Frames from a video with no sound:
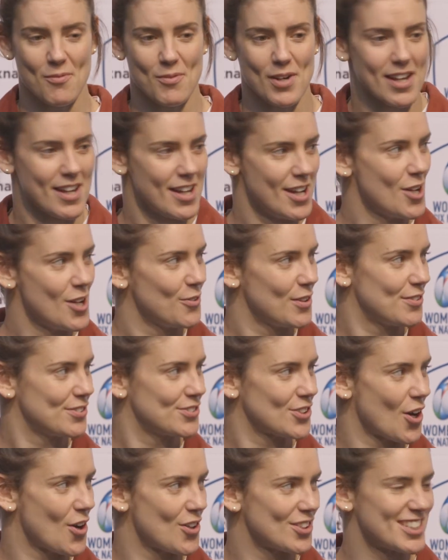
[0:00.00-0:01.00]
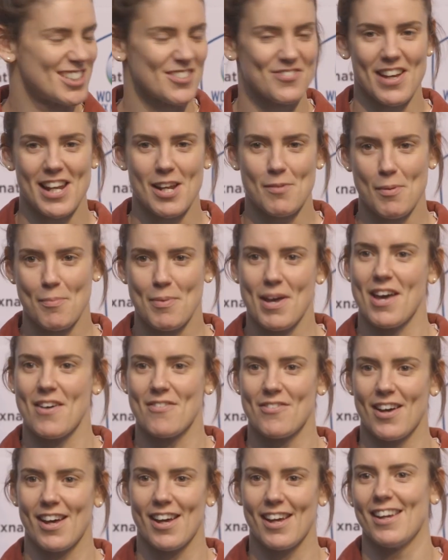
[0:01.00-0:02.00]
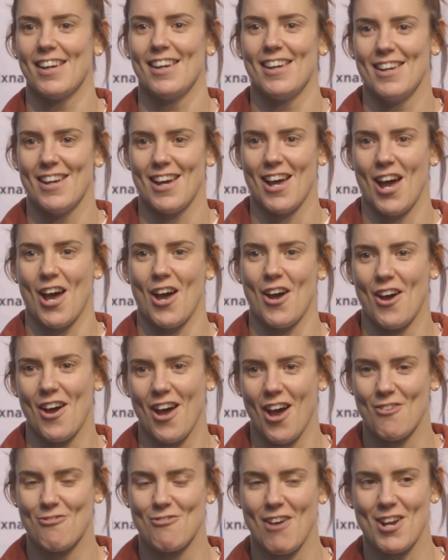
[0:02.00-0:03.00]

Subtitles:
And we've started to develop a bit of a